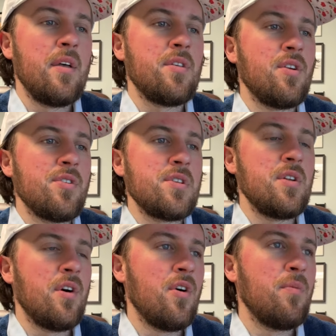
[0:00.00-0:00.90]
at the
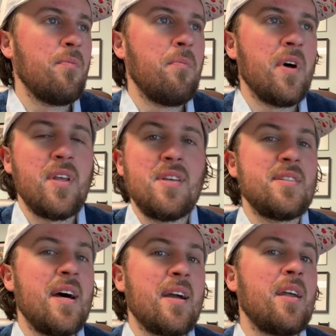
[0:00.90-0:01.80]
nursing home, but
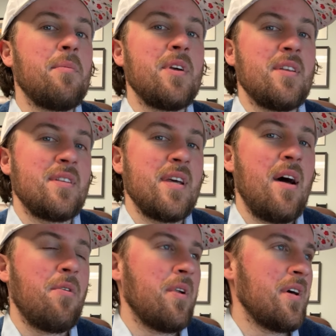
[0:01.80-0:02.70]
he's not going to be in
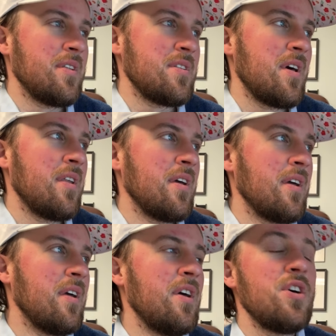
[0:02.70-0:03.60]
town on
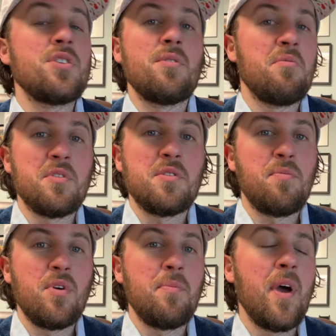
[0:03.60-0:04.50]
Sunday. So he wants to
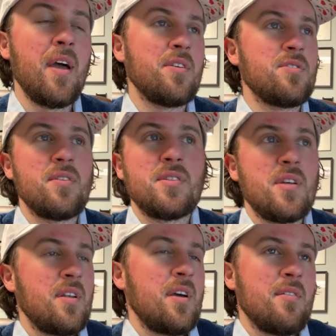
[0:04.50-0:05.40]
prepay. So I
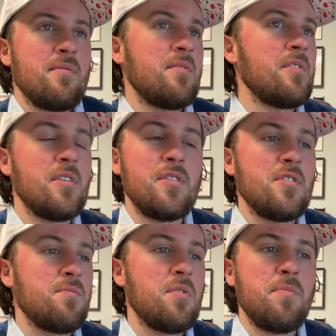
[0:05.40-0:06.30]
said, yeah,
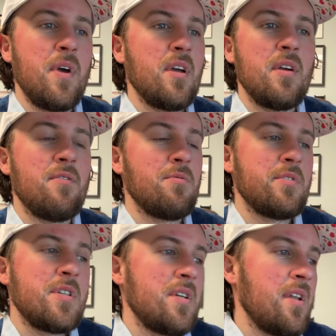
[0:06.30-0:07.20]
just prepay, give her the
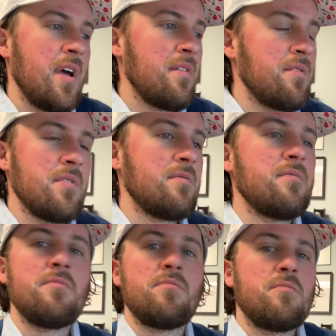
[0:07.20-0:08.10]
receipt, have her
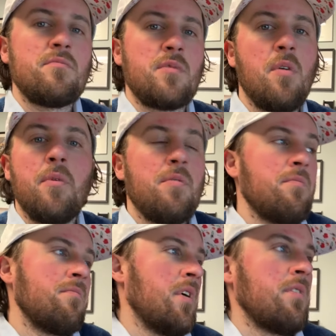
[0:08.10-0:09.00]
come in
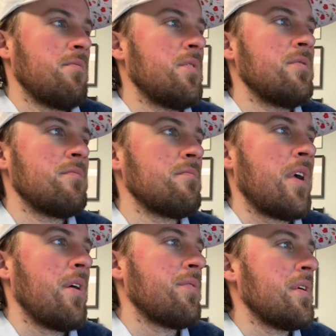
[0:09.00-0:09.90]
and we'll
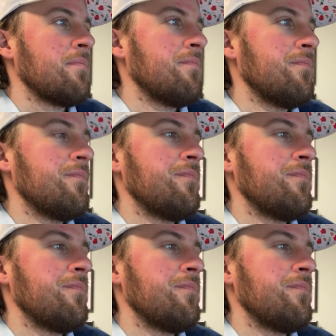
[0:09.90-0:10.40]
count them.